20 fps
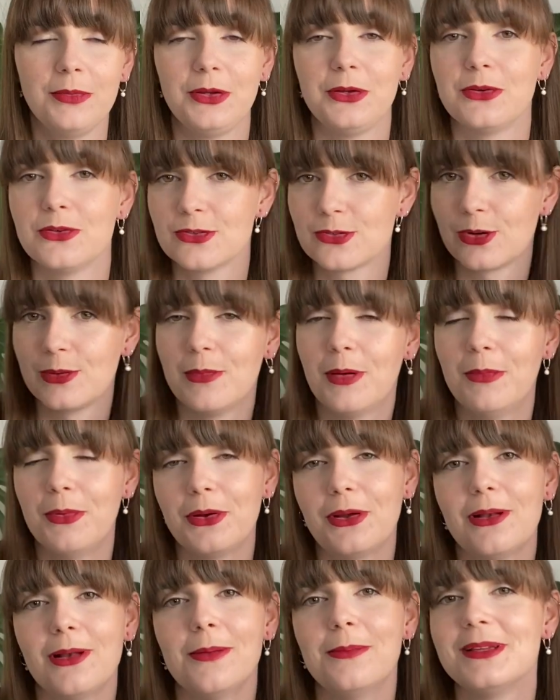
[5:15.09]
You can join my
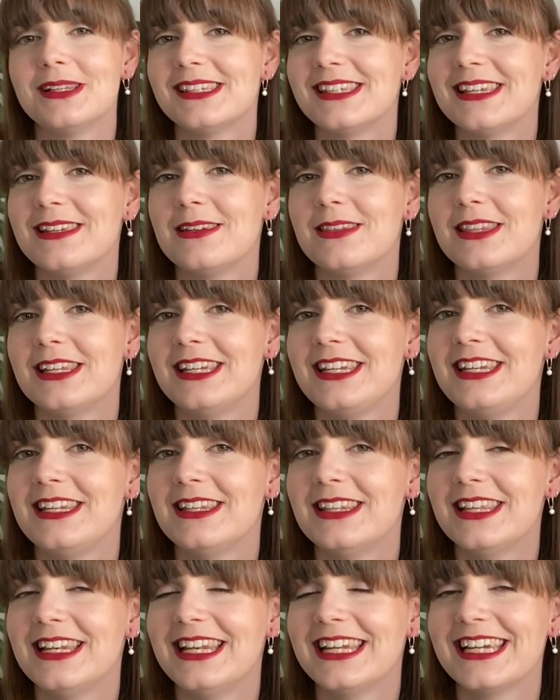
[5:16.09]
book club. It's in the
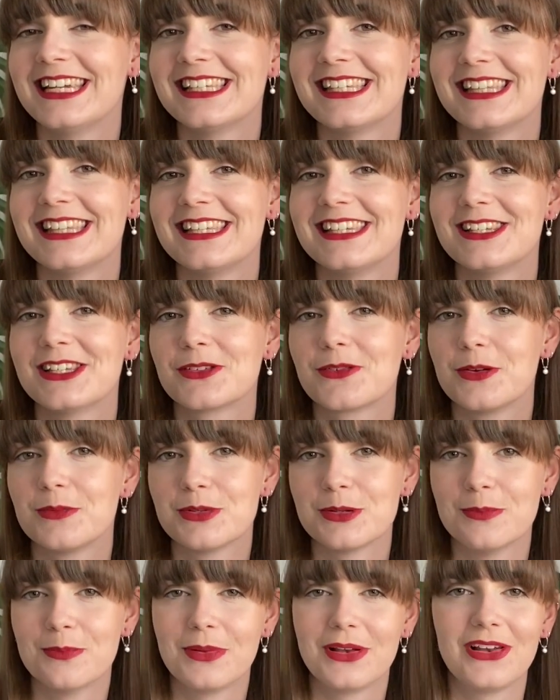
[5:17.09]
the link is in the
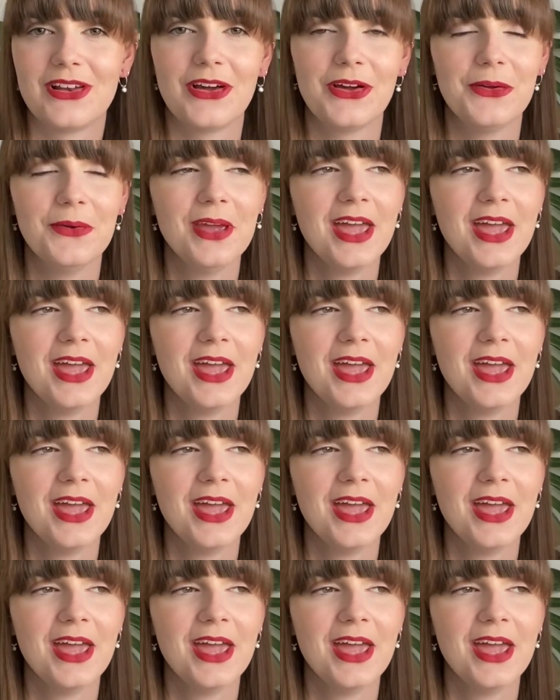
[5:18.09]
description below.